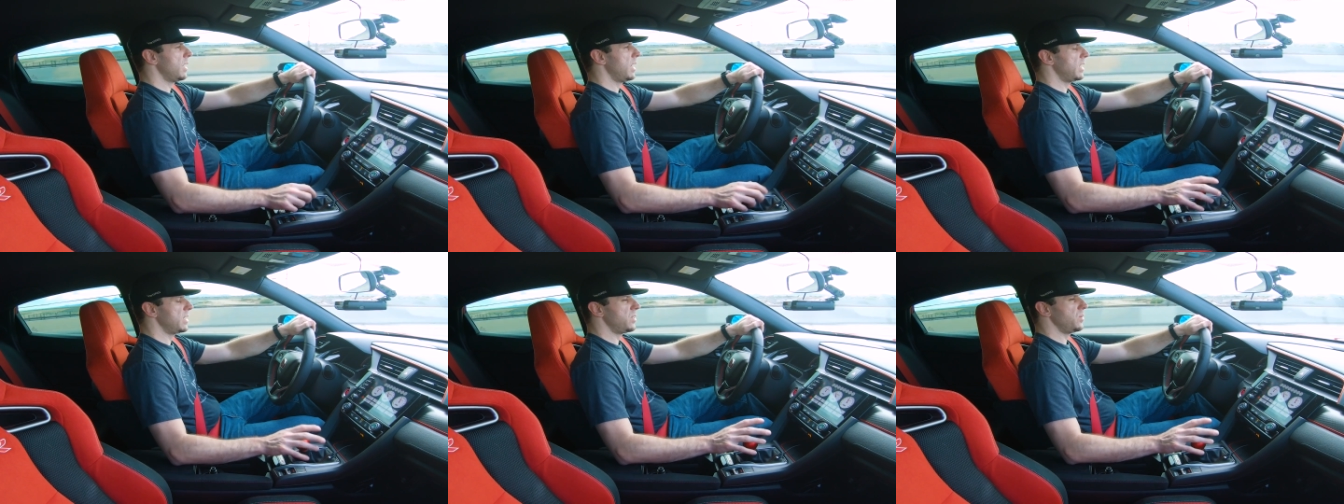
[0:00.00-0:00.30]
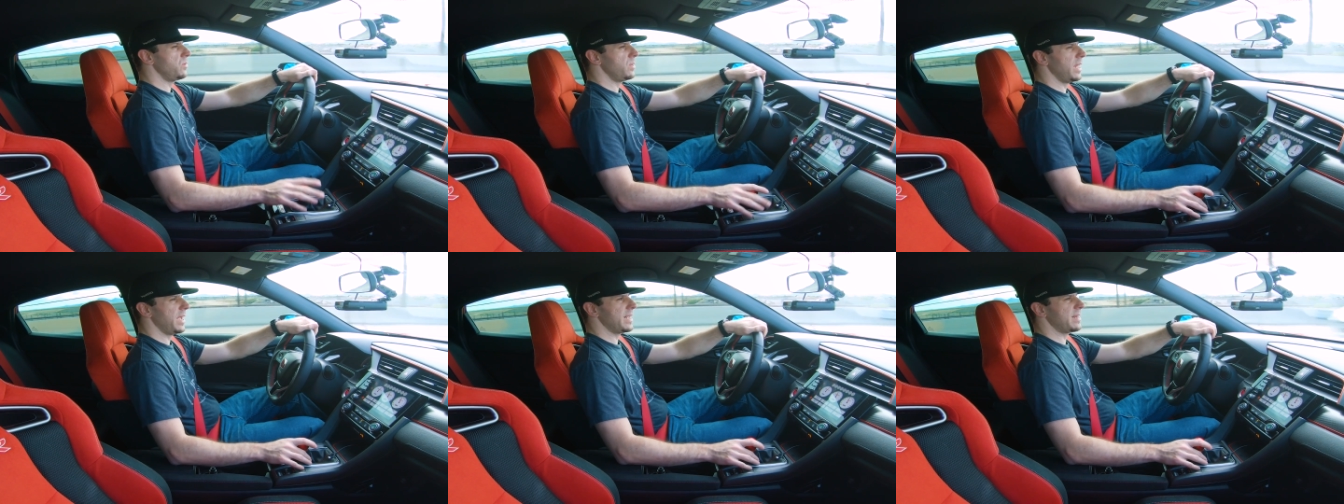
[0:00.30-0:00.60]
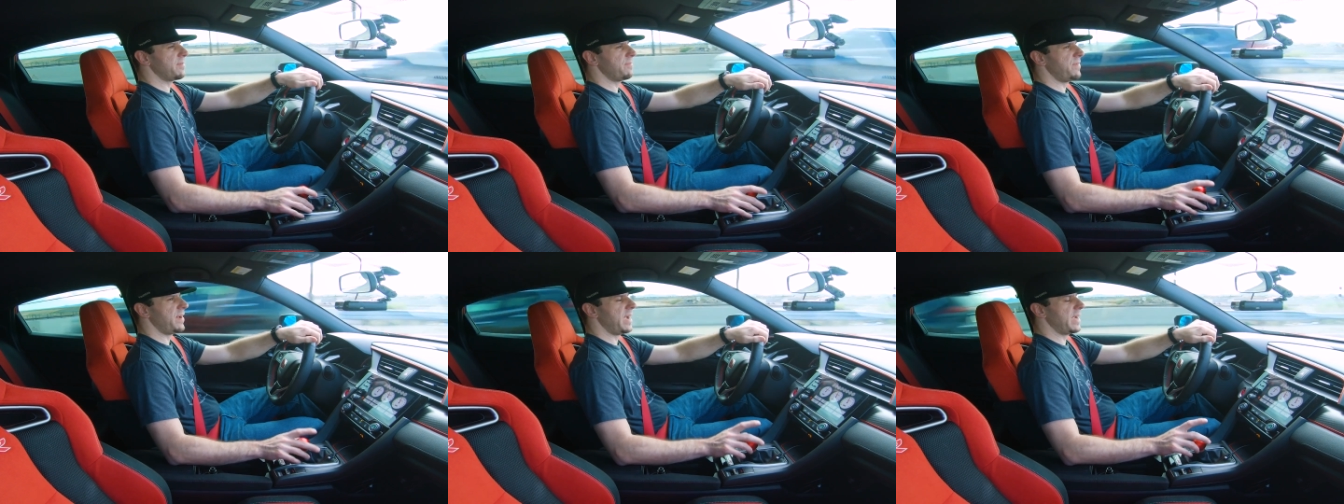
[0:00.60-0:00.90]
I do
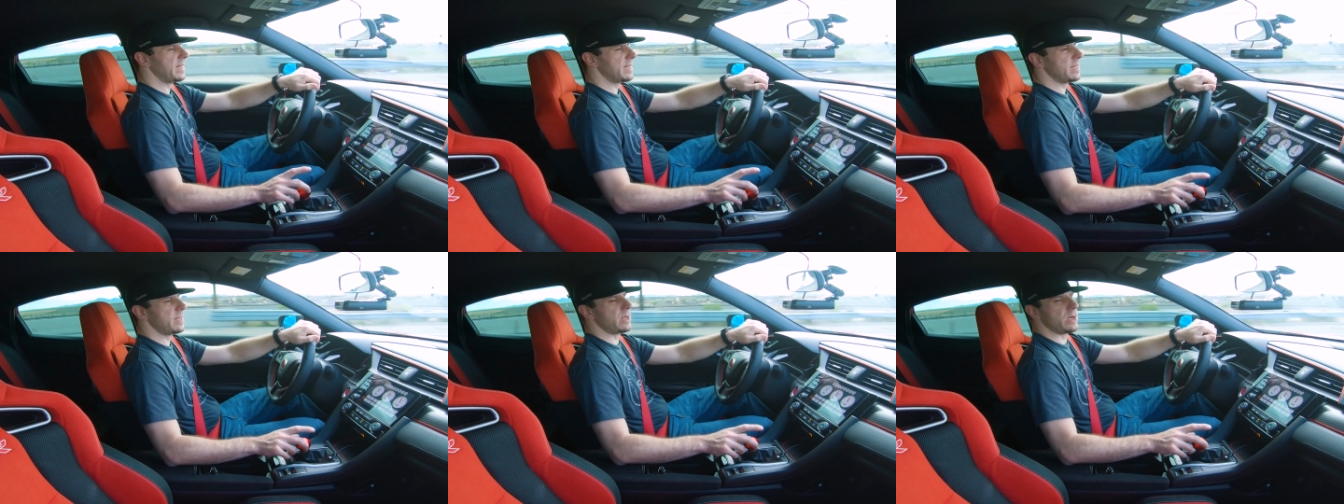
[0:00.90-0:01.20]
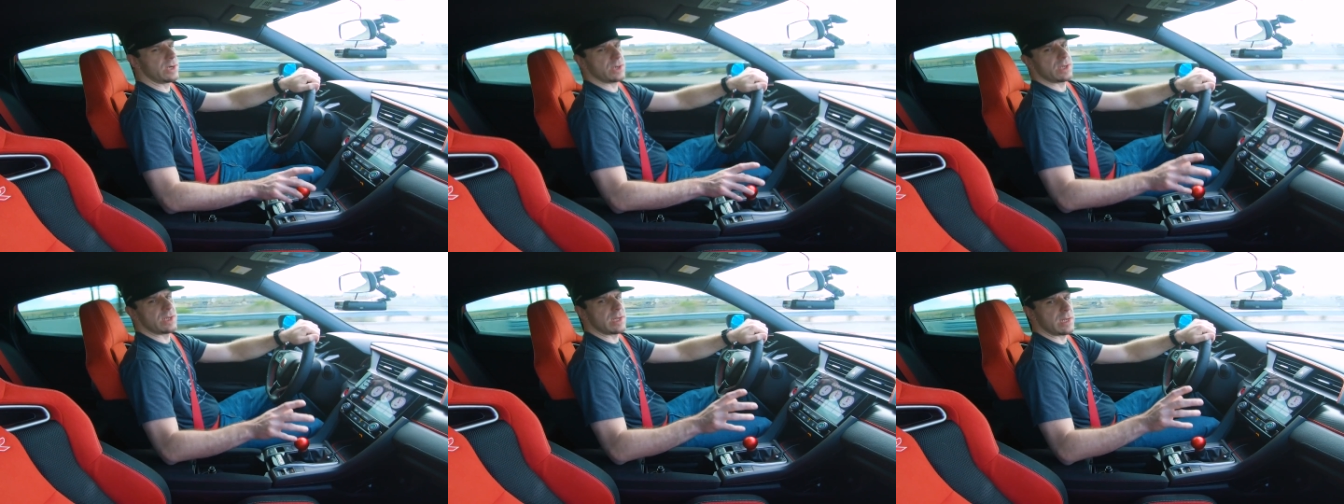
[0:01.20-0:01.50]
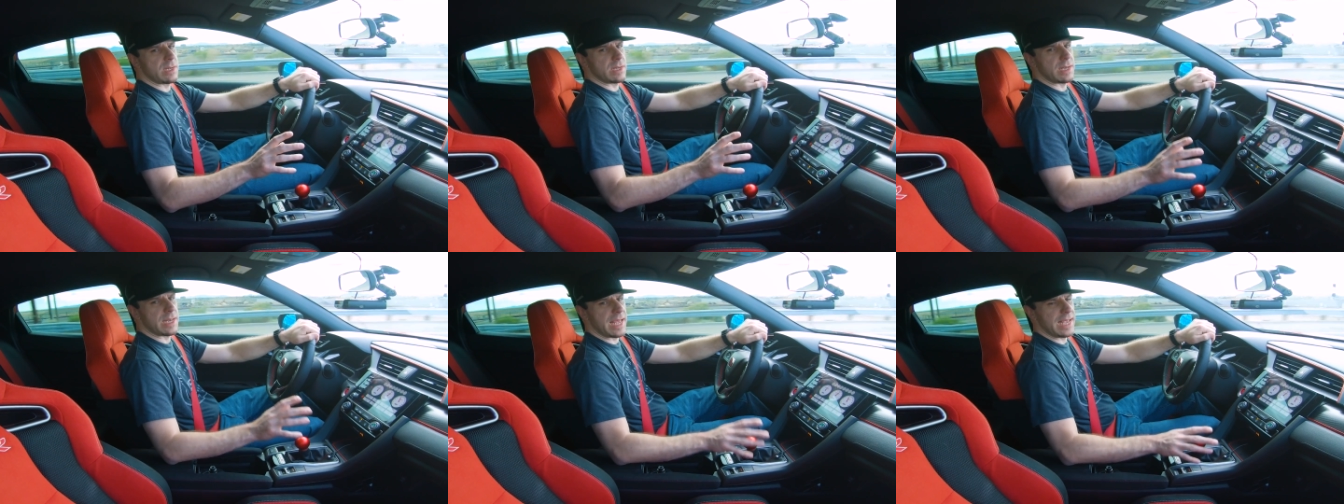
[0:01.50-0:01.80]
like the fact that there's
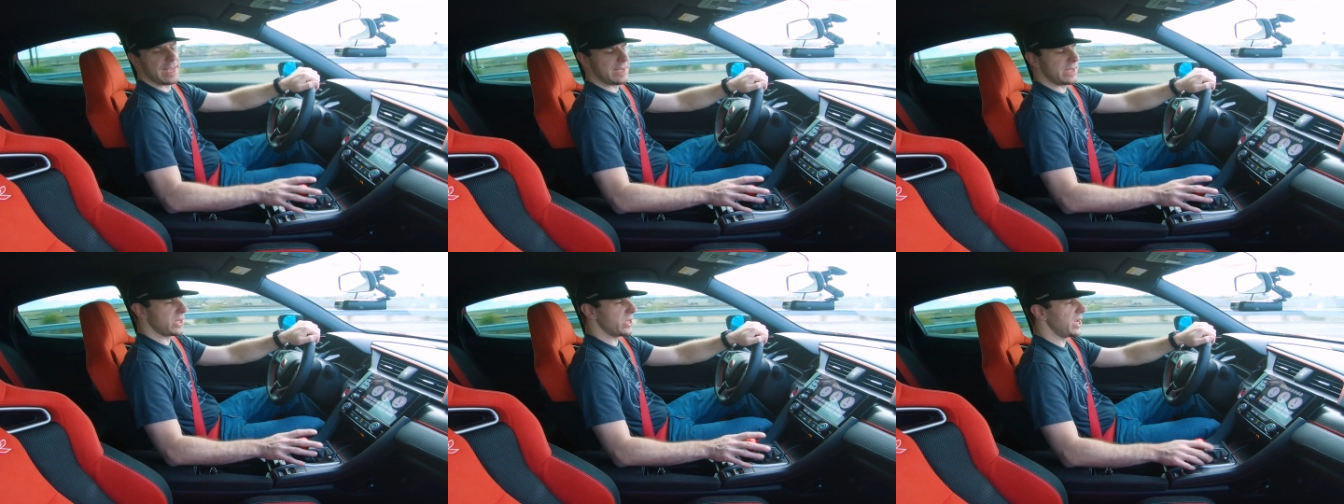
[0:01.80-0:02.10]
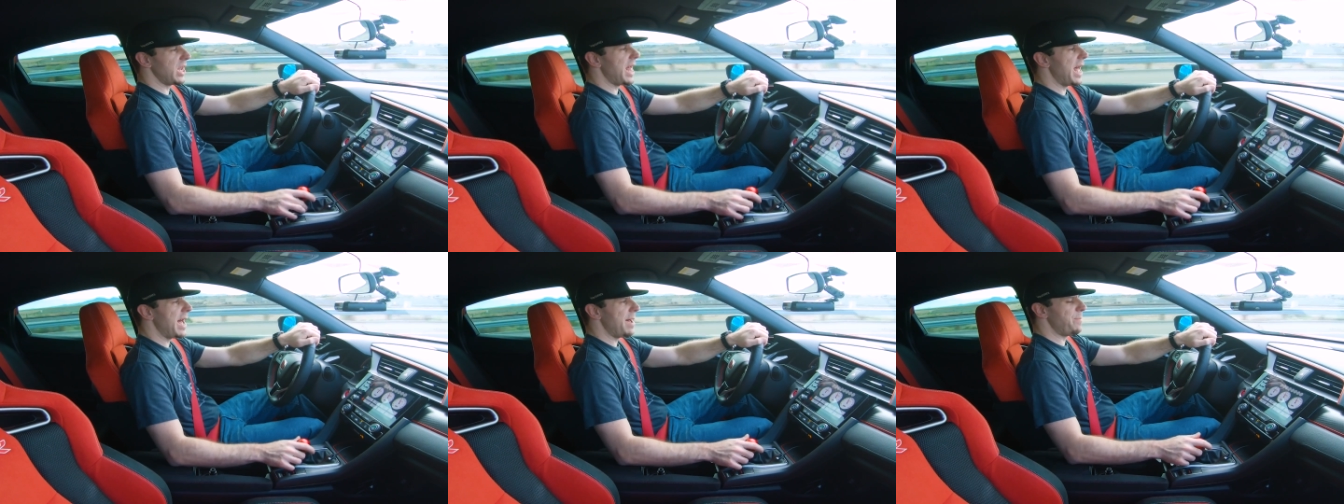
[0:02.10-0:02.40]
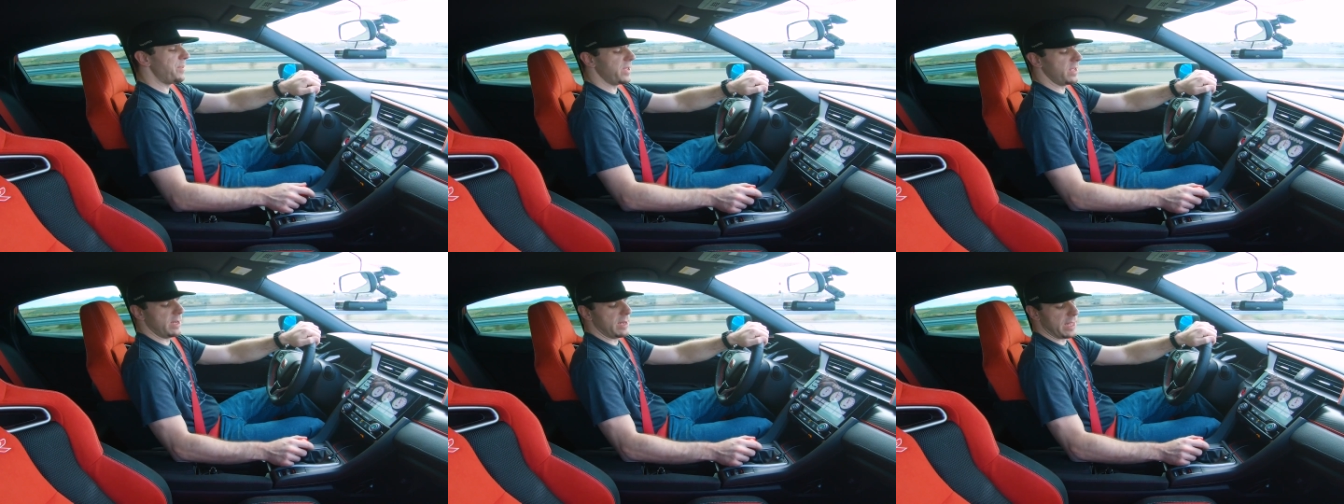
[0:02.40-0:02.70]
less slop
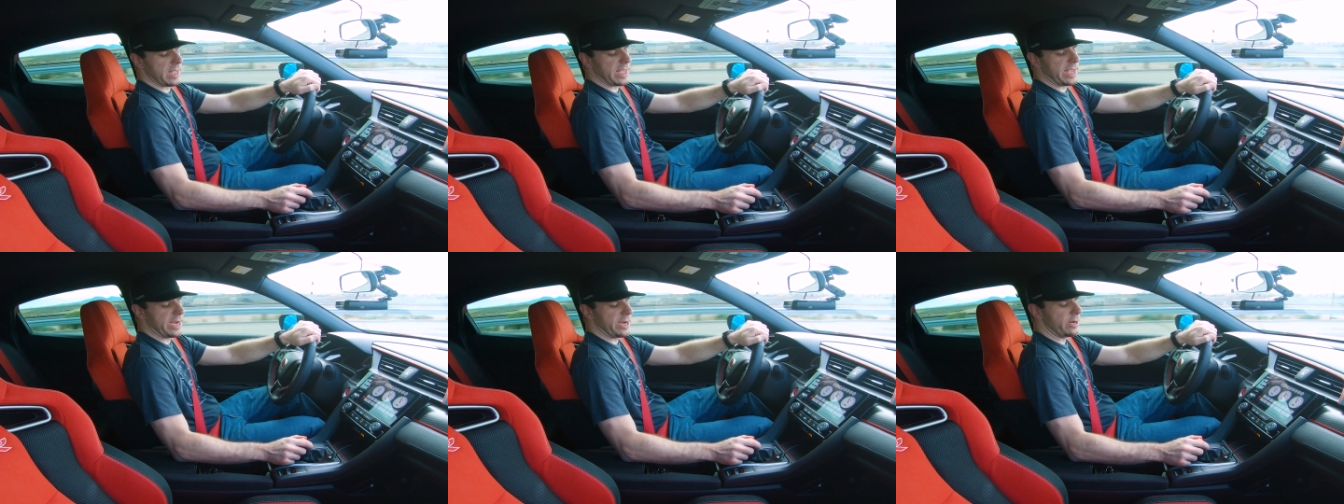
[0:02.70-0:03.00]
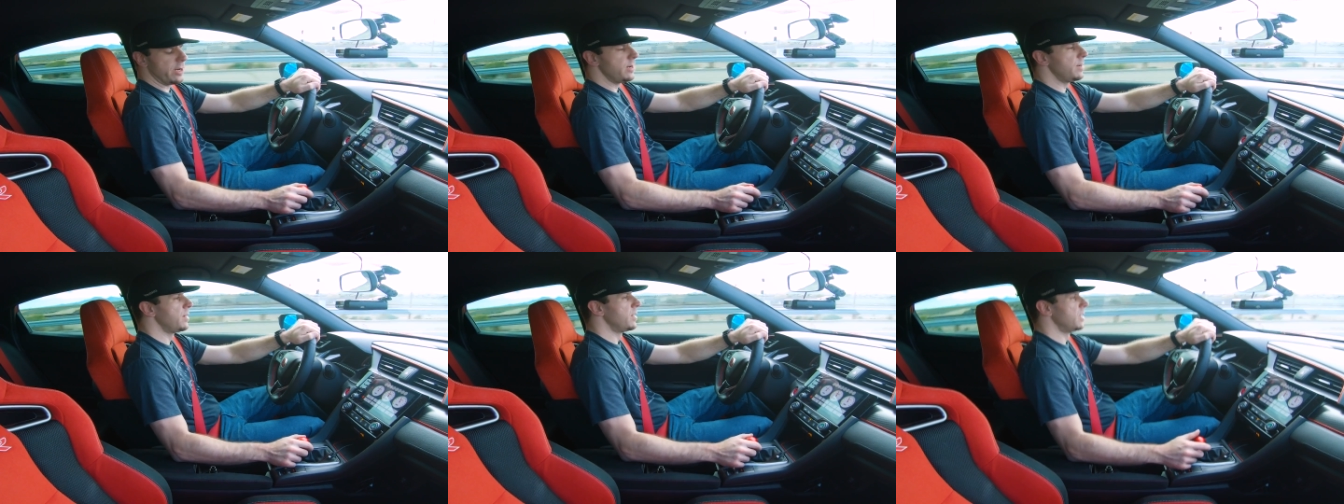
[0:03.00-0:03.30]
in the gear.